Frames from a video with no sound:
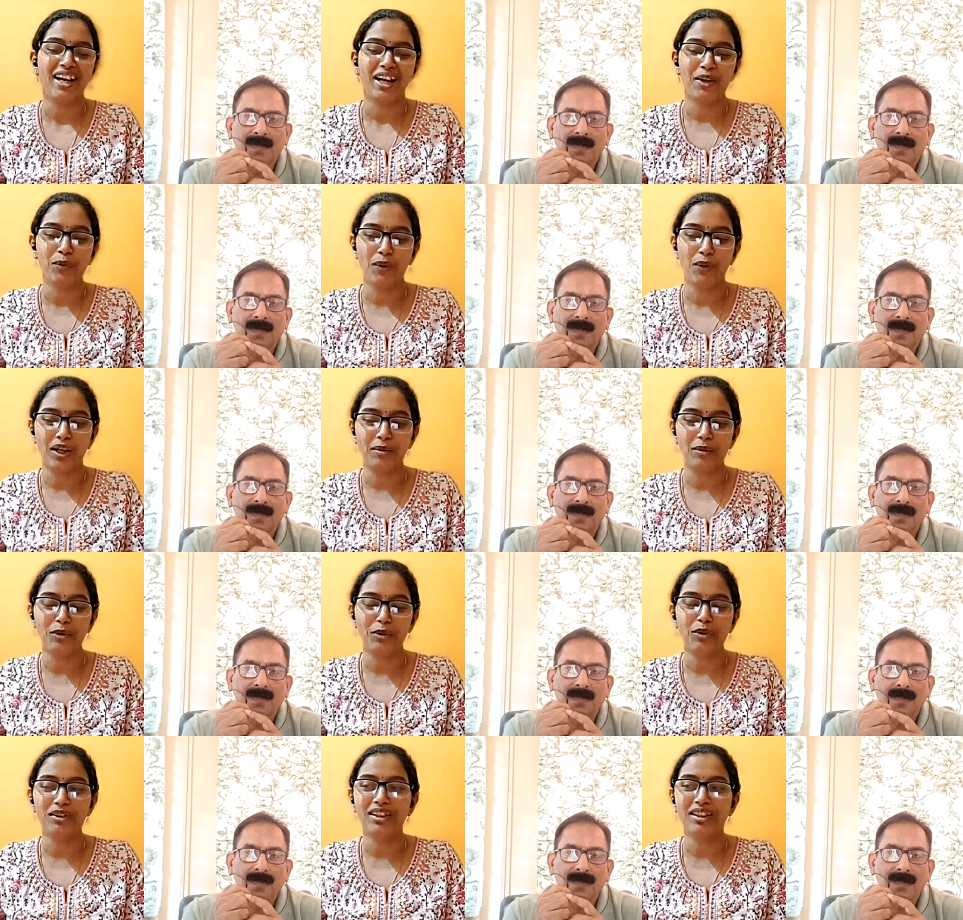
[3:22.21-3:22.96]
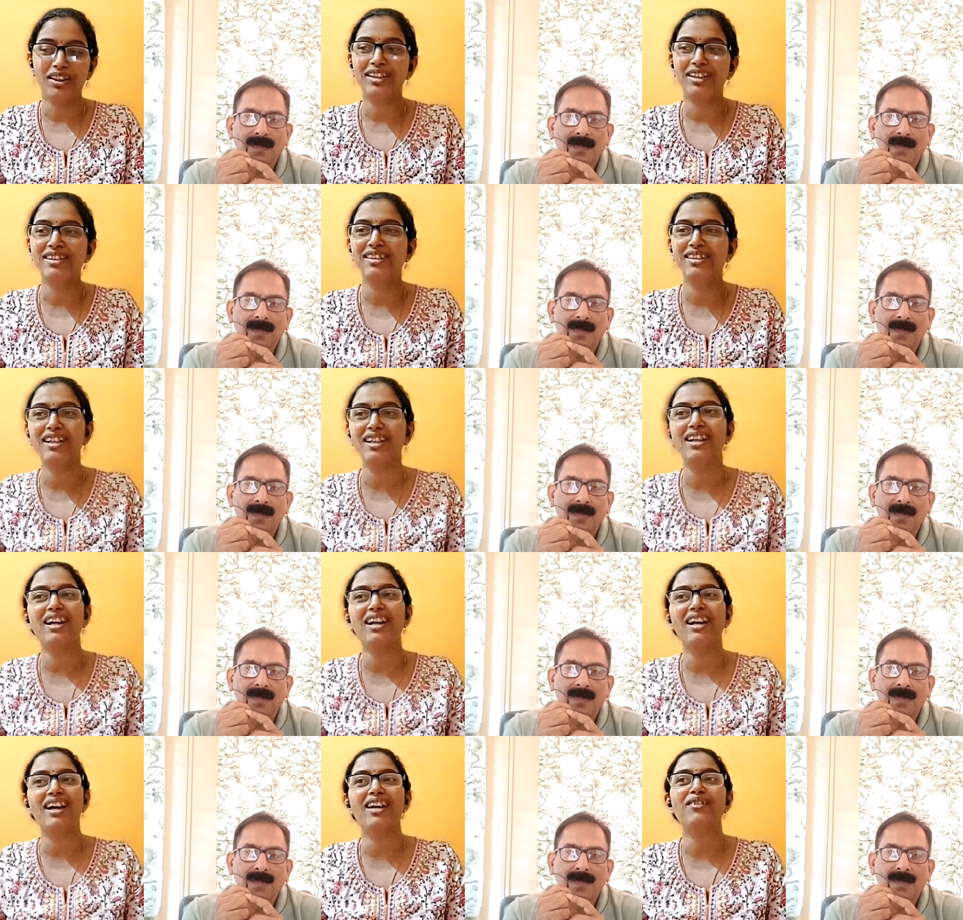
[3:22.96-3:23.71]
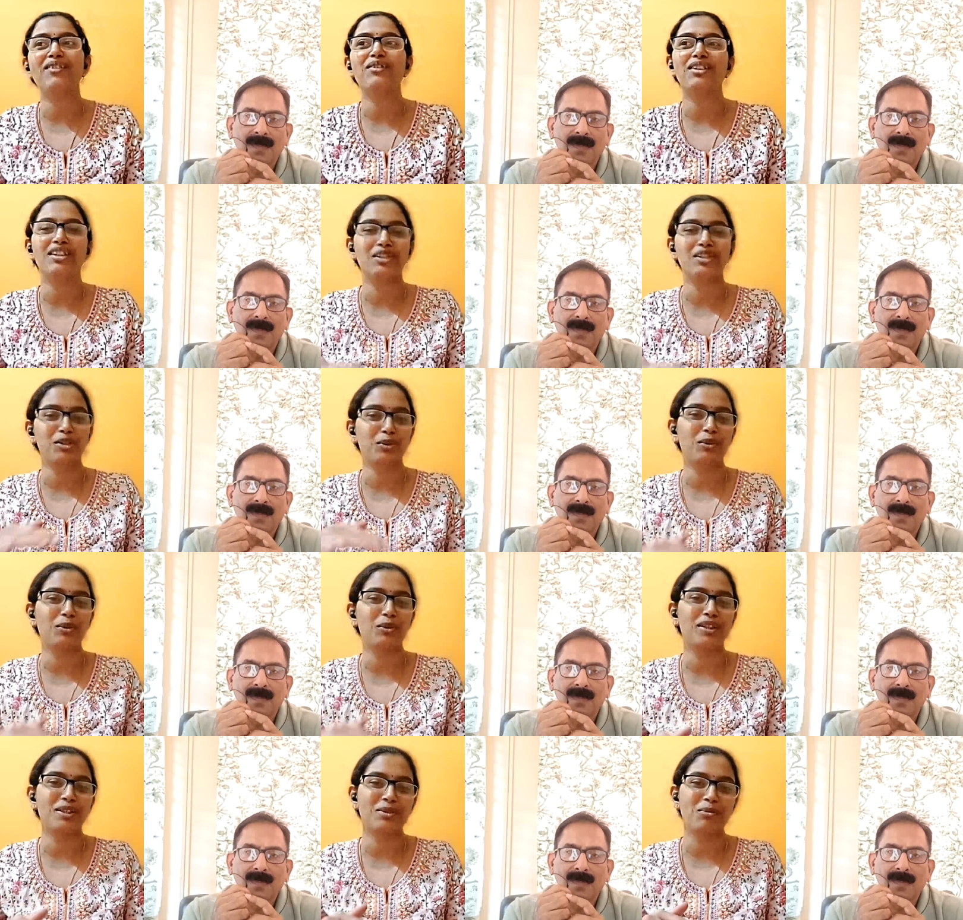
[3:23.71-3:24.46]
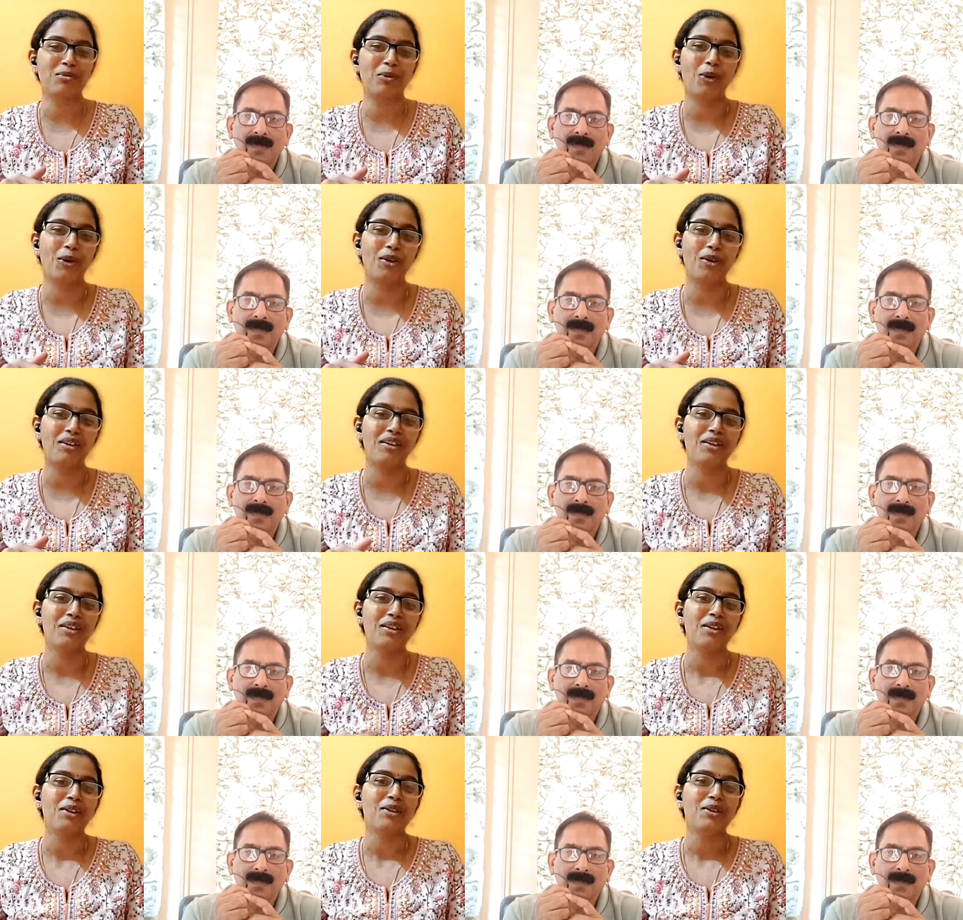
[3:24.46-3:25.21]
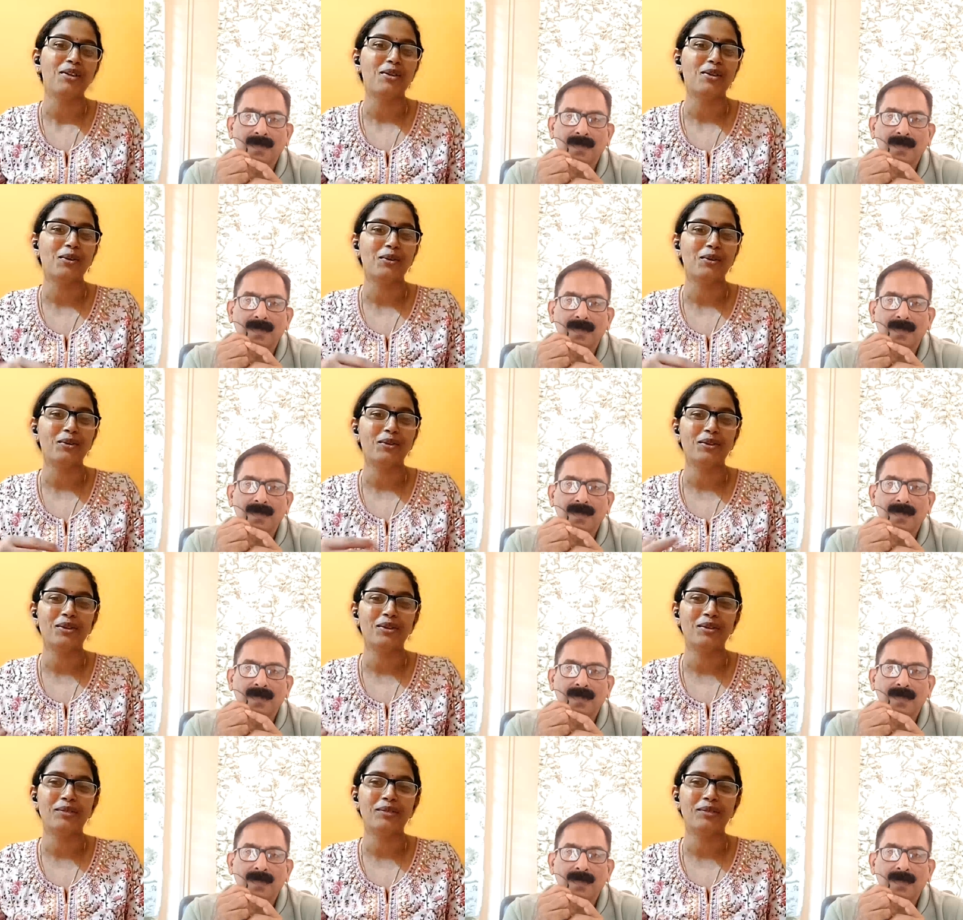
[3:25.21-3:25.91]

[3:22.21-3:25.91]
Speaker 1: And one more thing is that I have kids who are small. So,